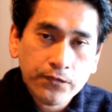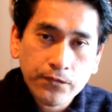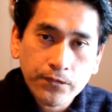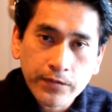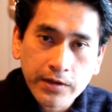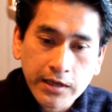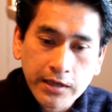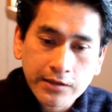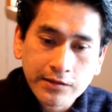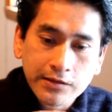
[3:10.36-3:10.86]

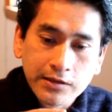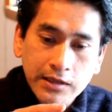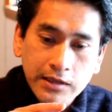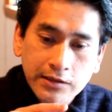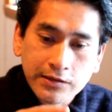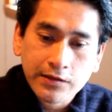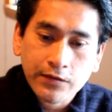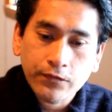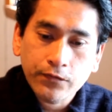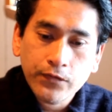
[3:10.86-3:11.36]

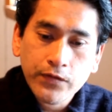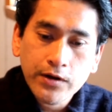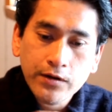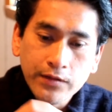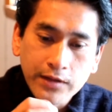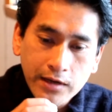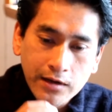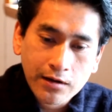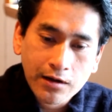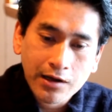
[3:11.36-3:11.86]
It's a fear
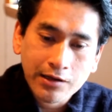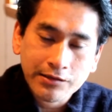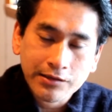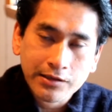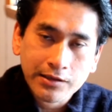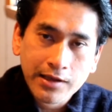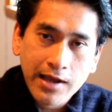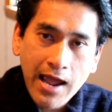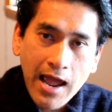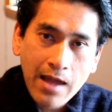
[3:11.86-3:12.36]
that caused
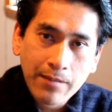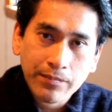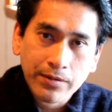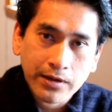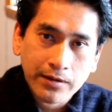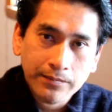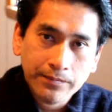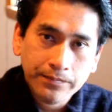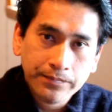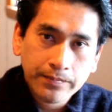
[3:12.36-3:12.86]
it to
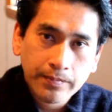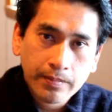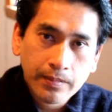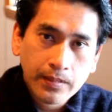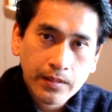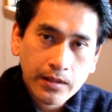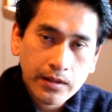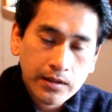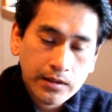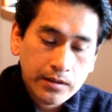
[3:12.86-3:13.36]
happen,
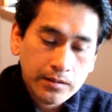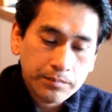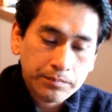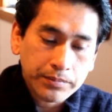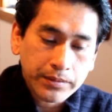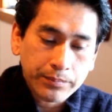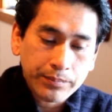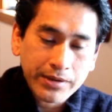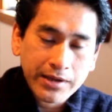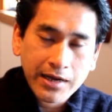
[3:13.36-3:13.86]

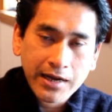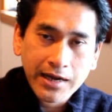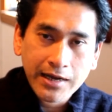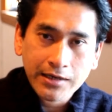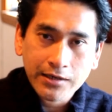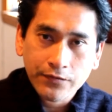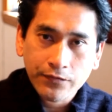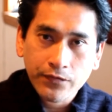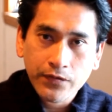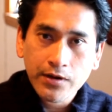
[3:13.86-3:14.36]
but
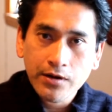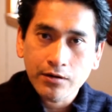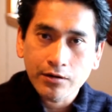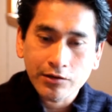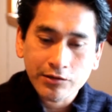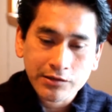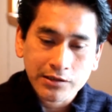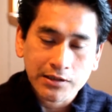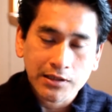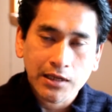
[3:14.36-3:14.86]
behind the fear
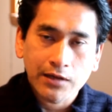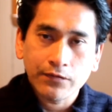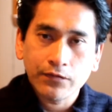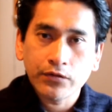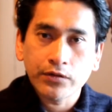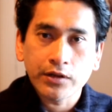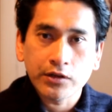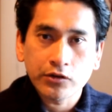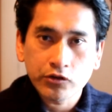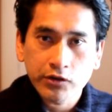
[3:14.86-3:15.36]
is the love
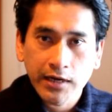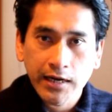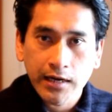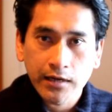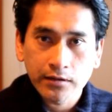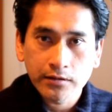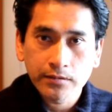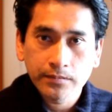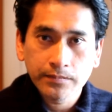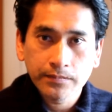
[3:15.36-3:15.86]
for the
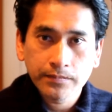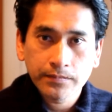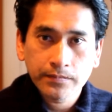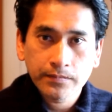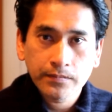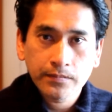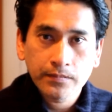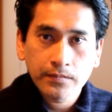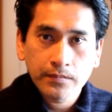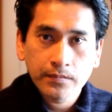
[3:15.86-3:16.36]
child.
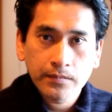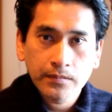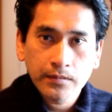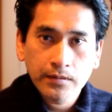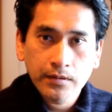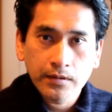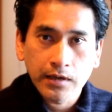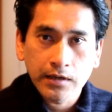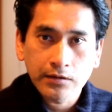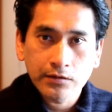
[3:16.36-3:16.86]

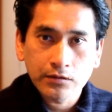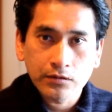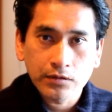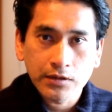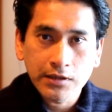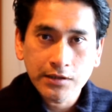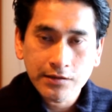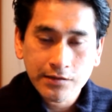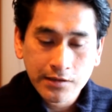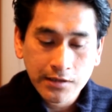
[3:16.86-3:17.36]
Right? So
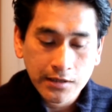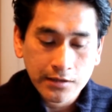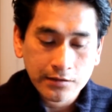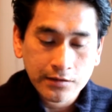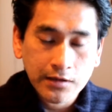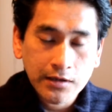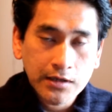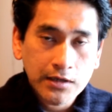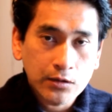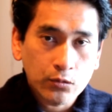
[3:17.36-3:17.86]
these things,
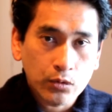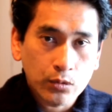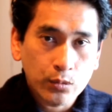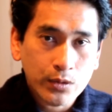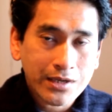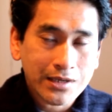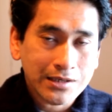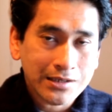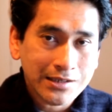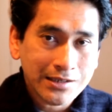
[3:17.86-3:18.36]
when we
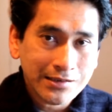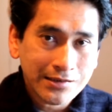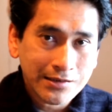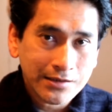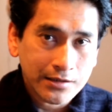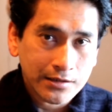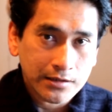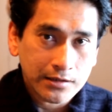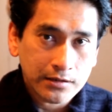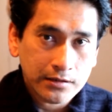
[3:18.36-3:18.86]
can
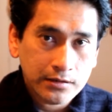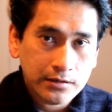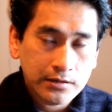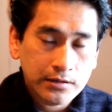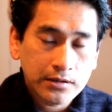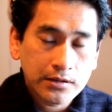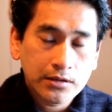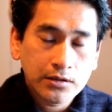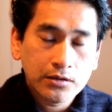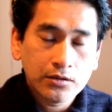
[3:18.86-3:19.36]
listen
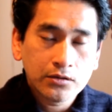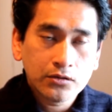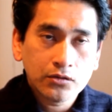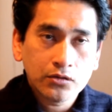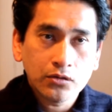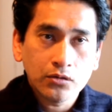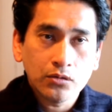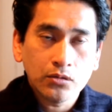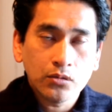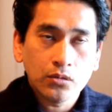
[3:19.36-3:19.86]

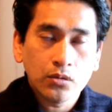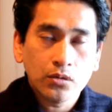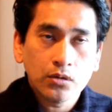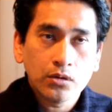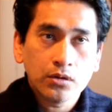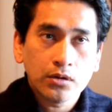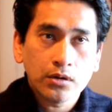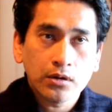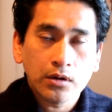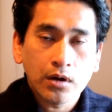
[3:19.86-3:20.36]
to
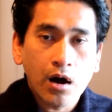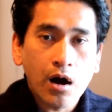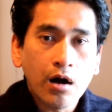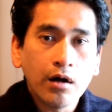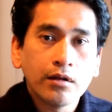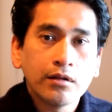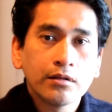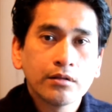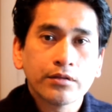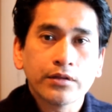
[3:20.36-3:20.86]

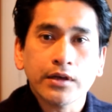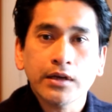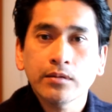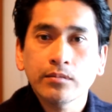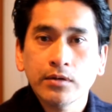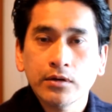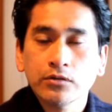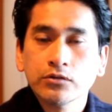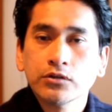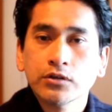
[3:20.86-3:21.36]
all the
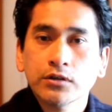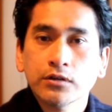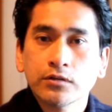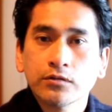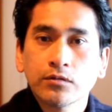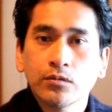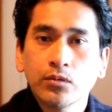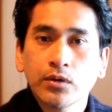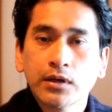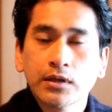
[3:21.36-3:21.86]
emotions,
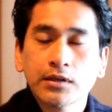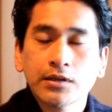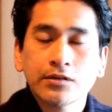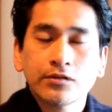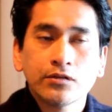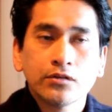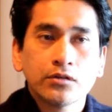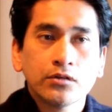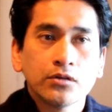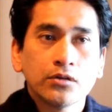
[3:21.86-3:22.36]
when we can
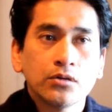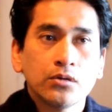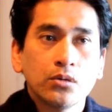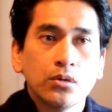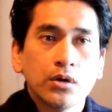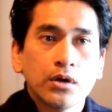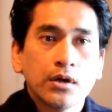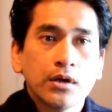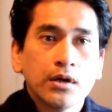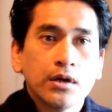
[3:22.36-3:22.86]
listen to
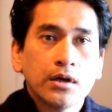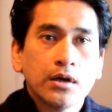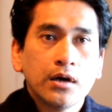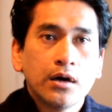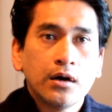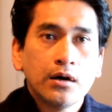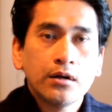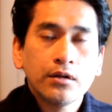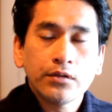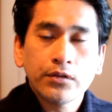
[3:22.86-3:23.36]

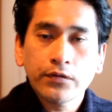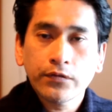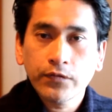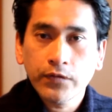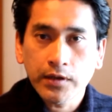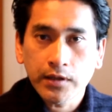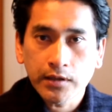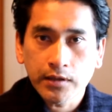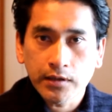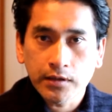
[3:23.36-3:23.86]
all the
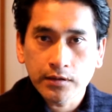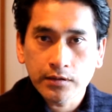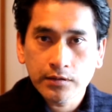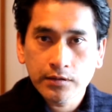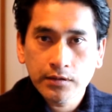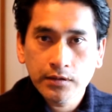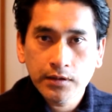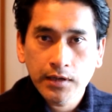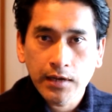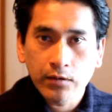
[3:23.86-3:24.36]

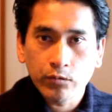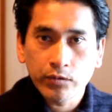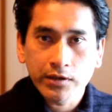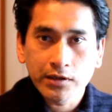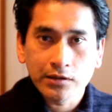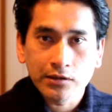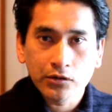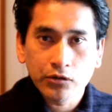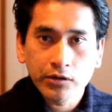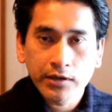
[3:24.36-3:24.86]
feelings, and we
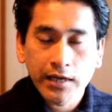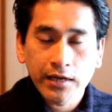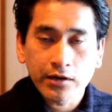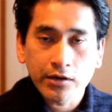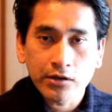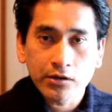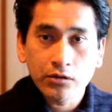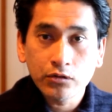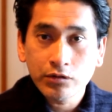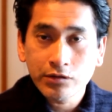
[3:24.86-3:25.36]
can learn how to
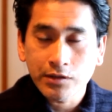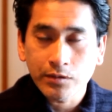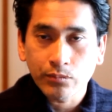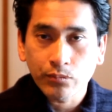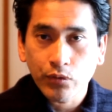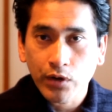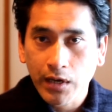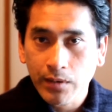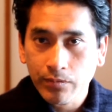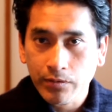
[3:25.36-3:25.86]
use them
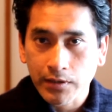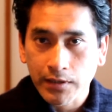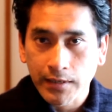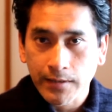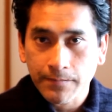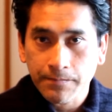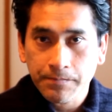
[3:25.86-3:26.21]
properly,